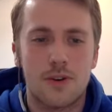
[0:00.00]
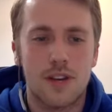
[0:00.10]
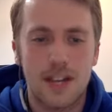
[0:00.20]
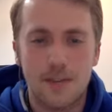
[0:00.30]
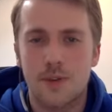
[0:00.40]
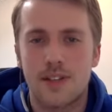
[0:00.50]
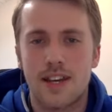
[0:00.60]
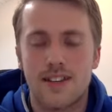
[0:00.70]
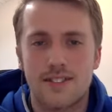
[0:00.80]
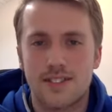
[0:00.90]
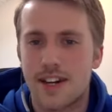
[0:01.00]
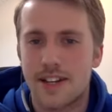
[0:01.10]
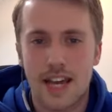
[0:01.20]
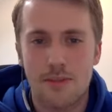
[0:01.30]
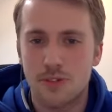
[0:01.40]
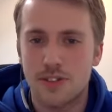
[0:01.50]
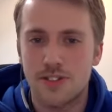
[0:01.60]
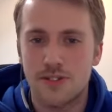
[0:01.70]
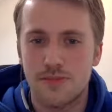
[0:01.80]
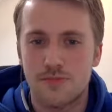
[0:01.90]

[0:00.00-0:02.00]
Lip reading: Everyone has tight hamstrings,